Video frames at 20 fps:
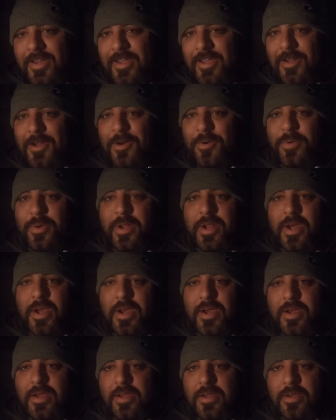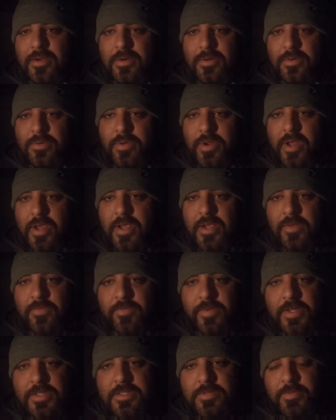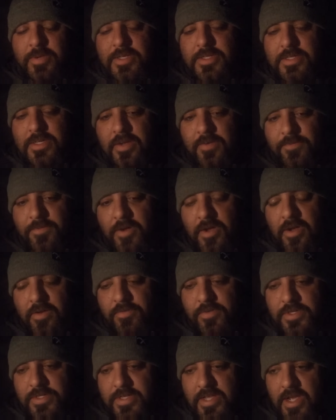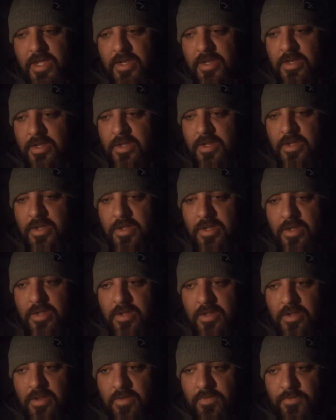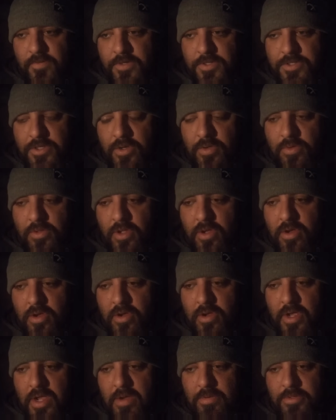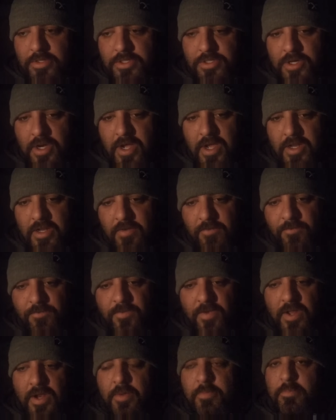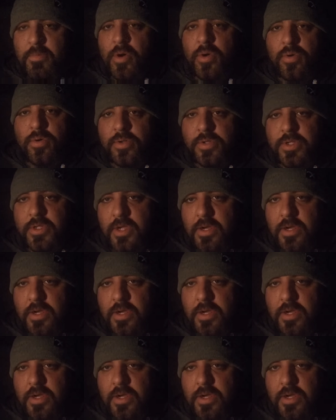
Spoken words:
You know, what I convince myself of is that for so long, I was trying to fit a mold.